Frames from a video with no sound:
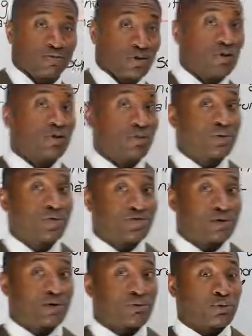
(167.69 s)
Vulgar means
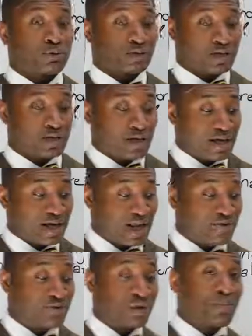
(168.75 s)
very rude.
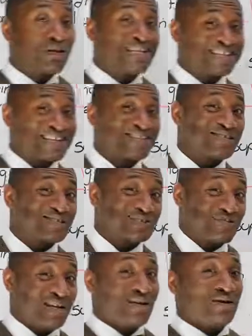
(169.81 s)
And if somebody says to
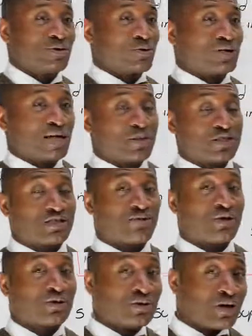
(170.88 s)
me, your language is
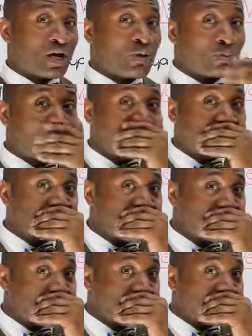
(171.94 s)
vulgar, I will probably
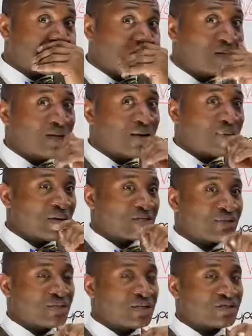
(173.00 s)
stop talking
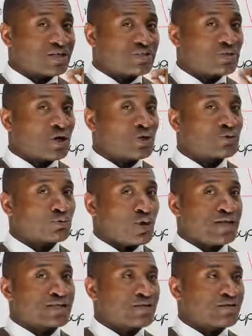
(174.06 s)
because it means it's not right,